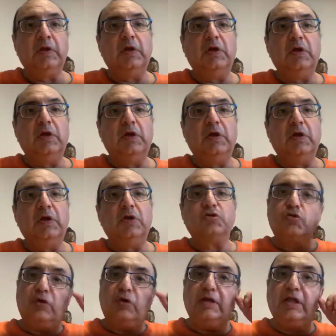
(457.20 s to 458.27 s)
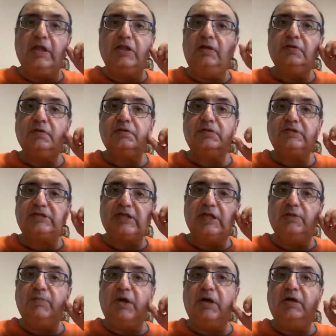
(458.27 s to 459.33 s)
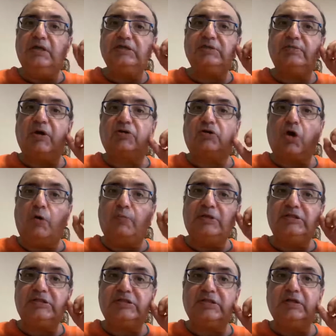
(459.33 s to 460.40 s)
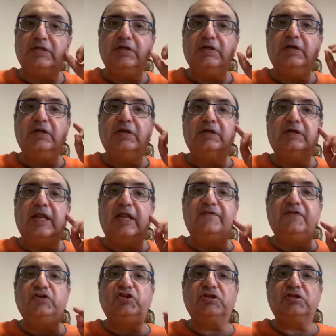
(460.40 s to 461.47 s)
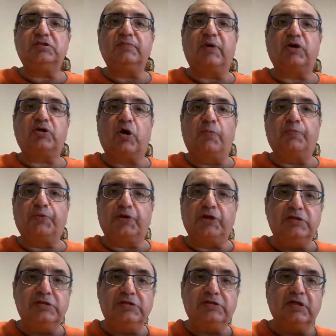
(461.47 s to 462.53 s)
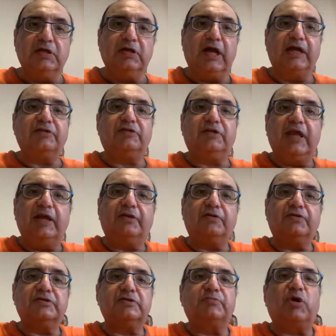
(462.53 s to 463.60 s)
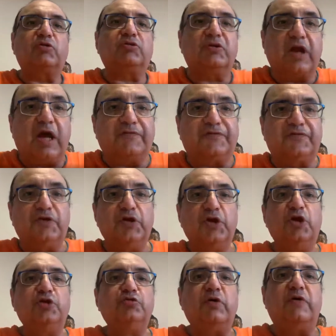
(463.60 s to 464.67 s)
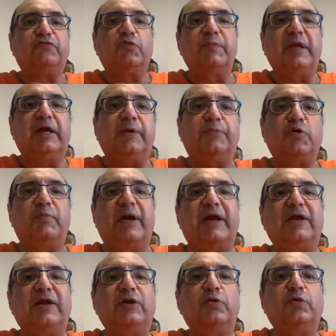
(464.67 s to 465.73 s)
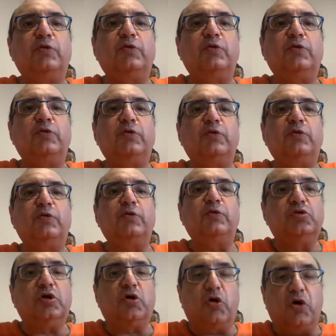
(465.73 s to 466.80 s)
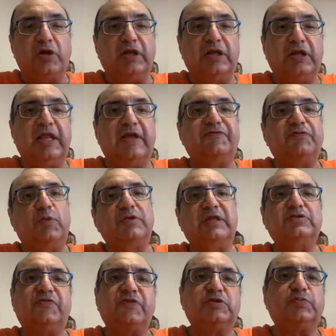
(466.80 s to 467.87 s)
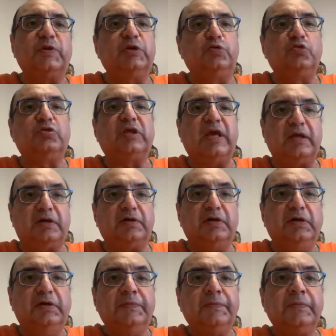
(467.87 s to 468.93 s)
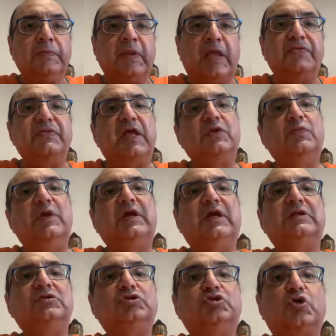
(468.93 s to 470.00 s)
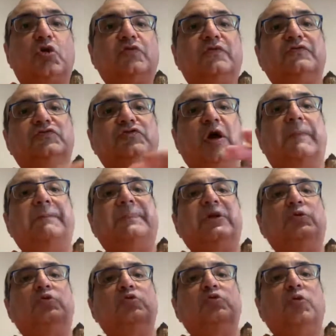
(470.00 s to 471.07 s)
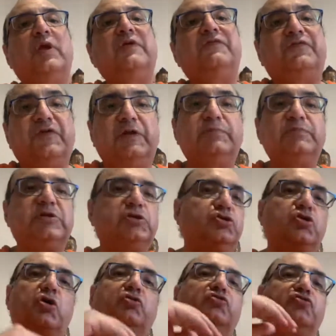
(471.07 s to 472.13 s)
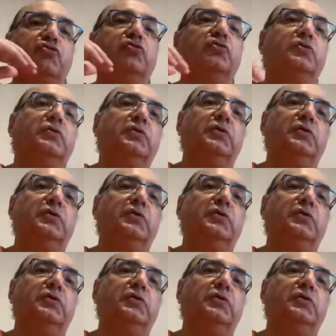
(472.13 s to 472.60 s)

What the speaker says: So in a nutshell, cinema is about commerce. Television is about competence. And theatre is about craft. You have to make up your mind what you want to do and do it accordingly. Everyone thinks first we'll do theatre and then we can sort of jump into doing films. It's not true.